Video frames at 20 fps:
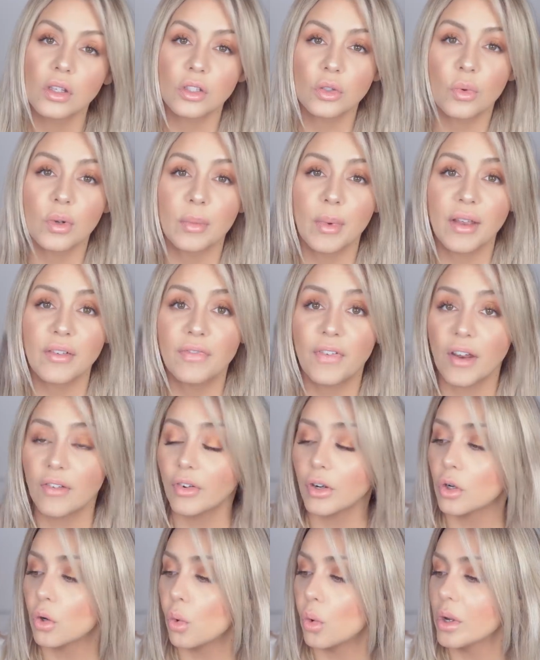So one of my
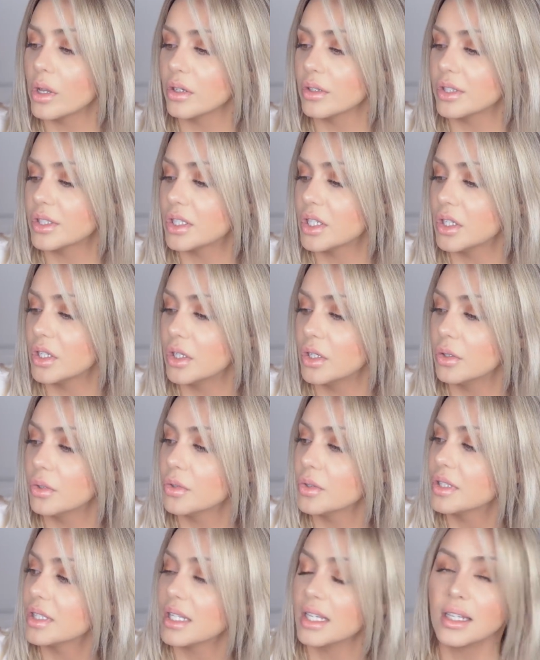favorite oils to
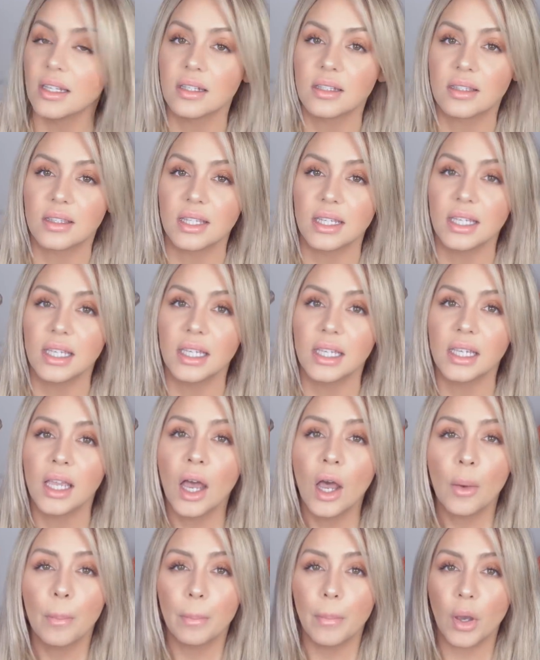use is the
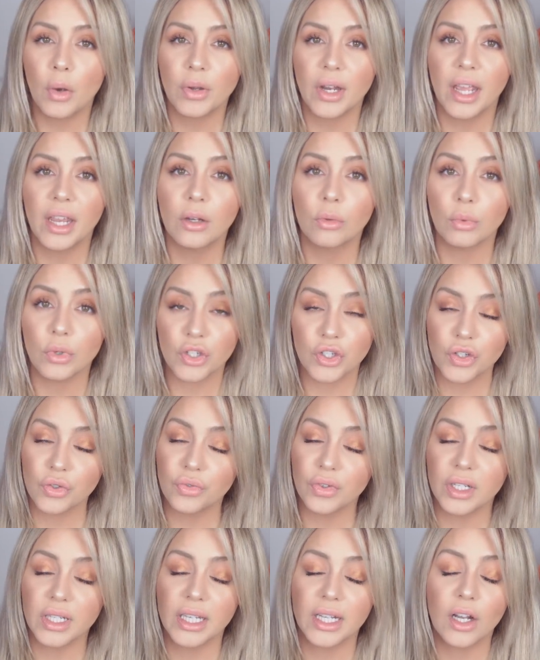Monat
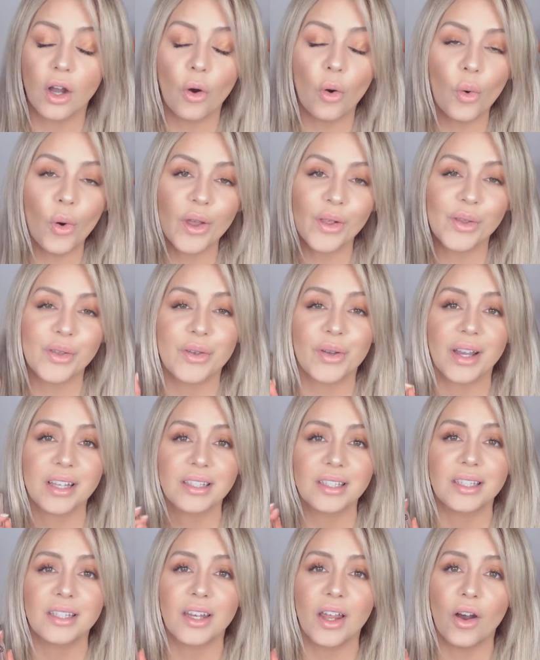Rejuvenique Oil. You
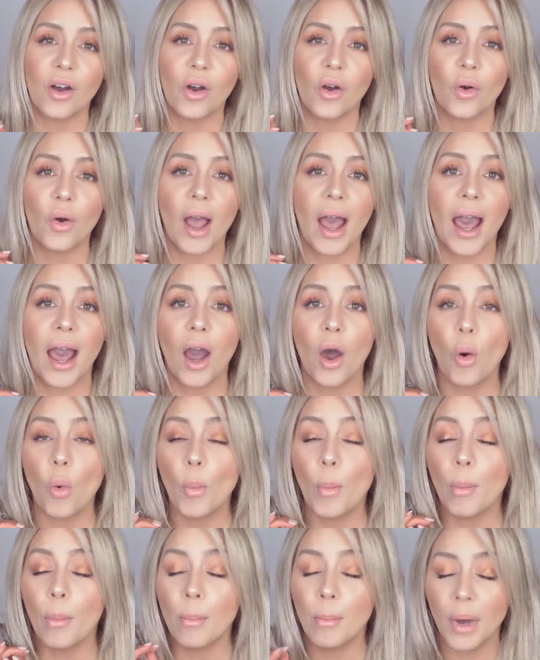guys know how
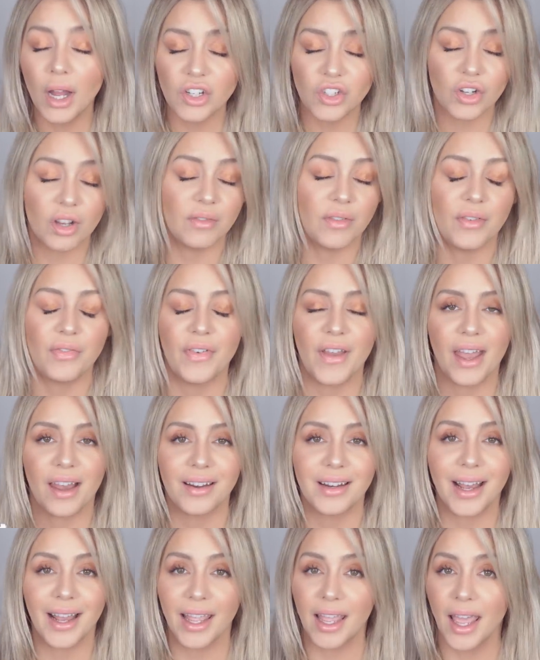much of a
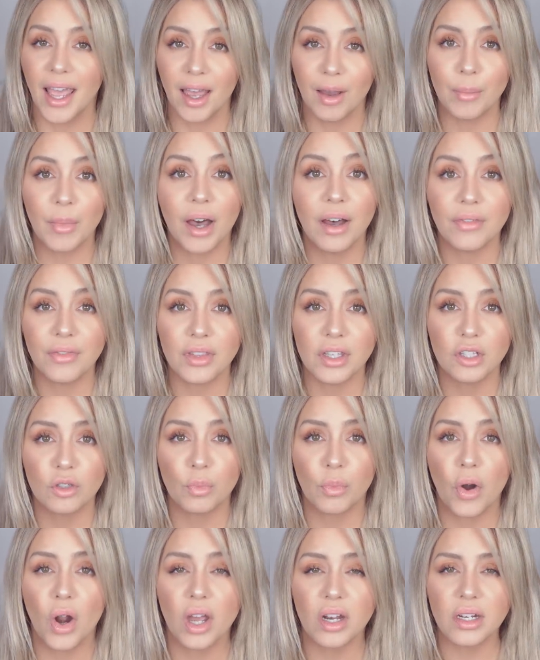fan I am of this
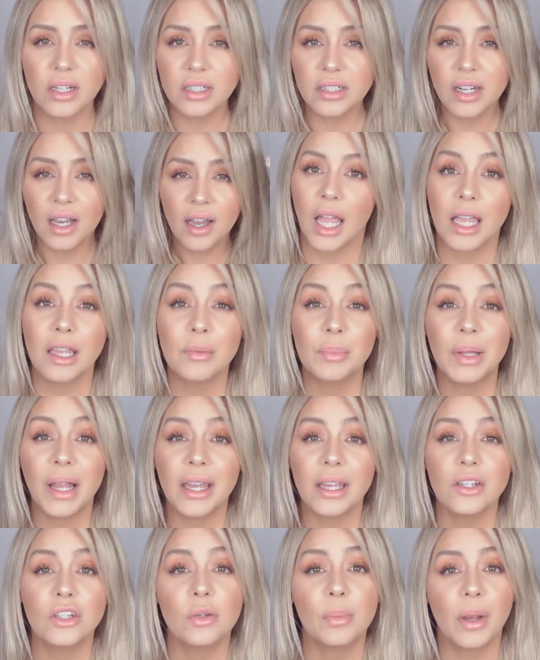product. I
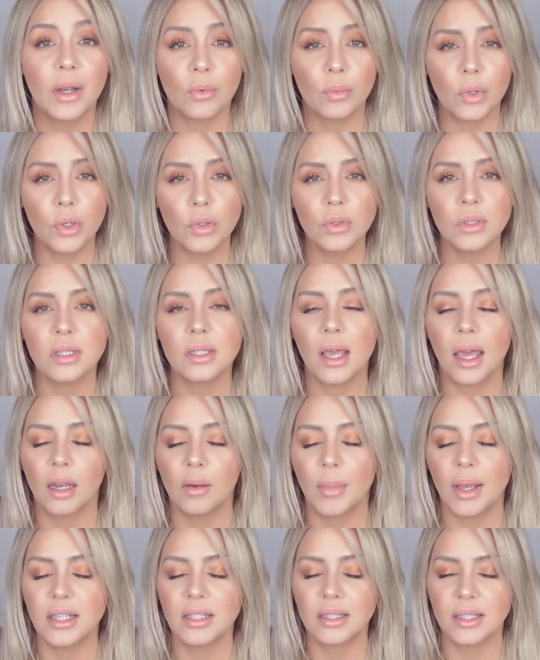apply it to my roots
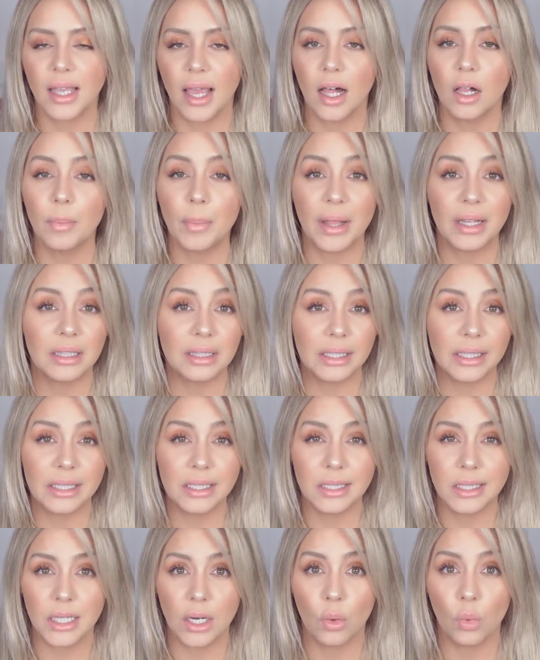and my scalp at
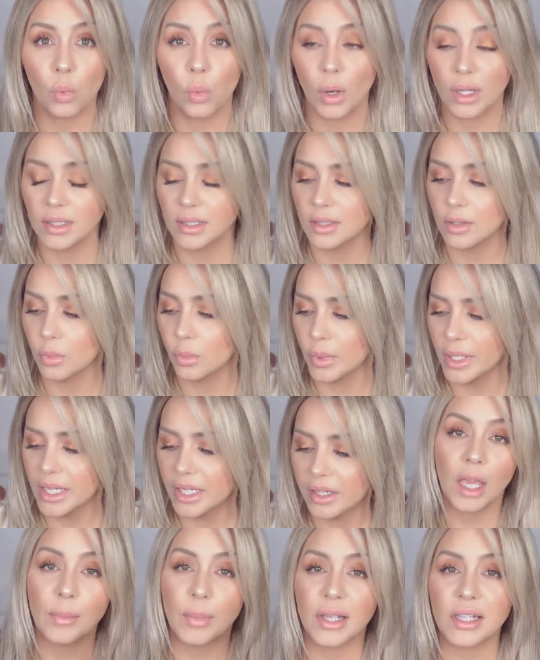least once a
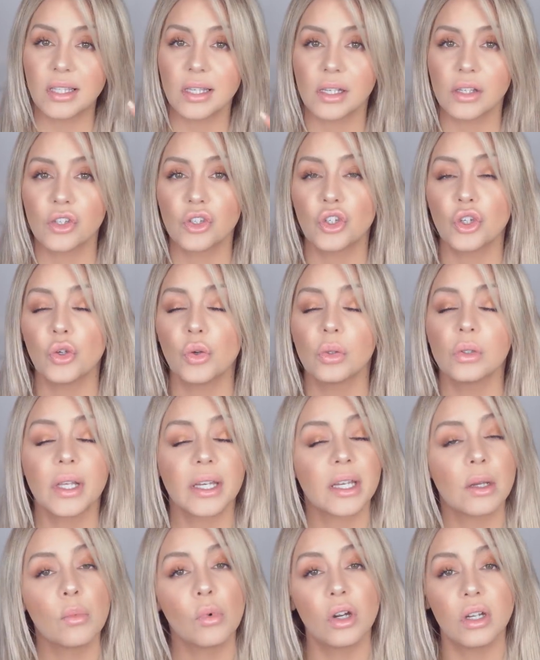week, and basically do
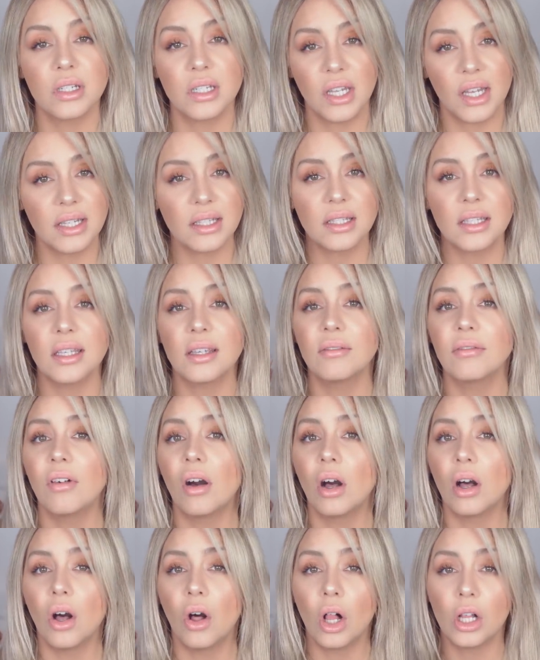like a more intensive
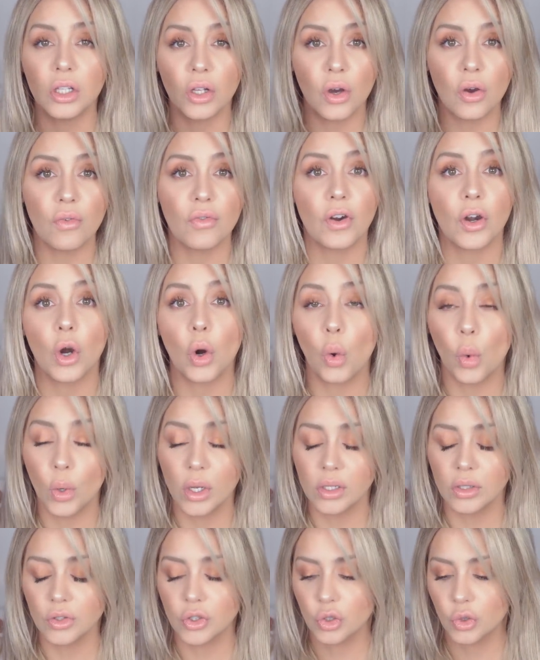all over
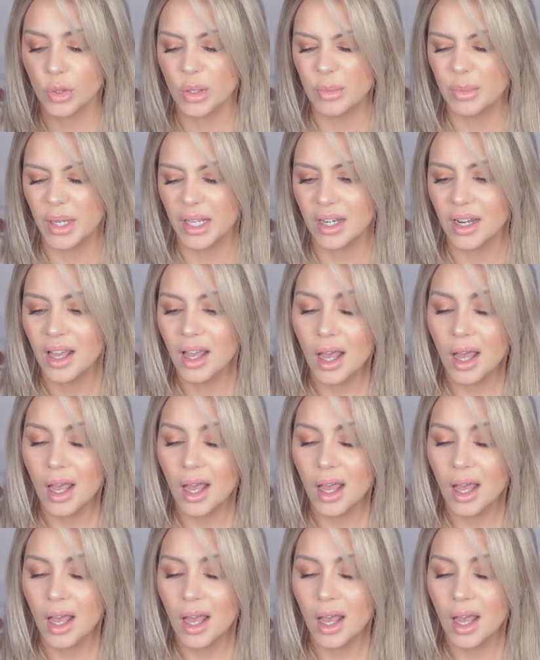oil treatment